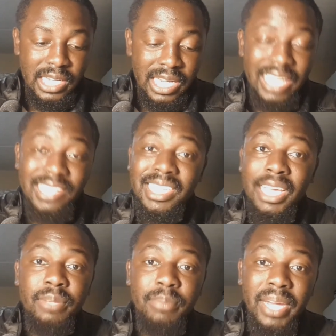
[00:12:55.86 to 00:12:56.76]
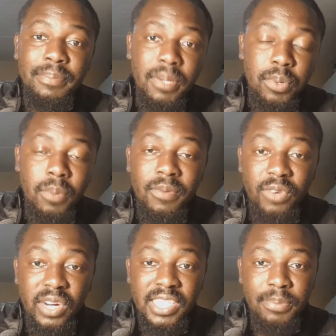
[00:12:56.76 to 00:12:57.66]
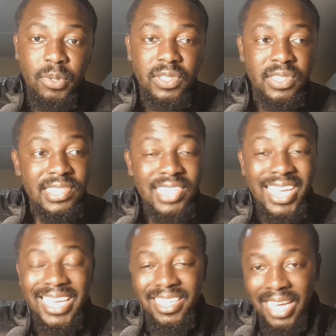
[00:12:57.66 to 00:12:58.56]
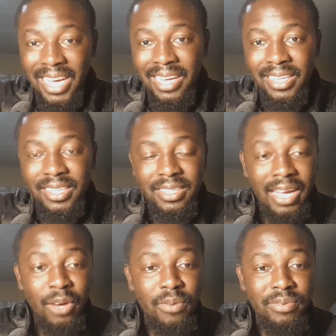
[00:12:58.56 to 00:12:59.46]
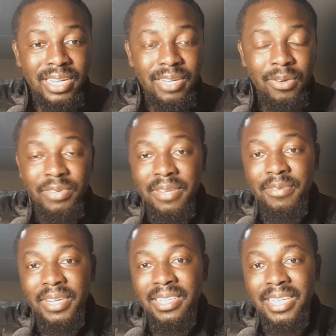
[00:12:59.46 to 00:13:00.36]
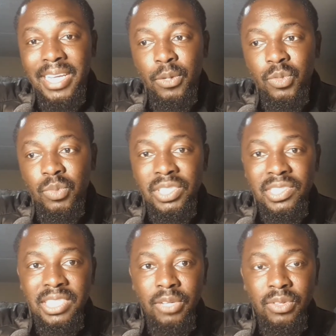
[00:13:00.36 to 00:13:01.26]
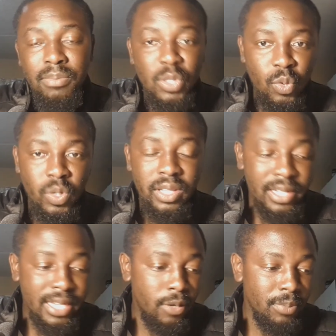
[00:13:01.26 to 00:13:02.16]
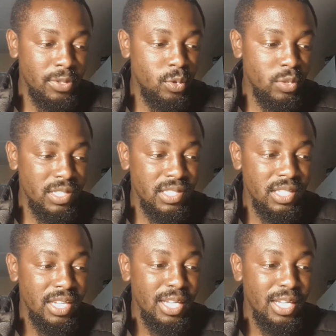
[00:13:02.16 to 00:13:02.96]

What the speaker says: I see how it might be a problem for us because they're saying in dung of an infected cows, which is now the manure the cow produces.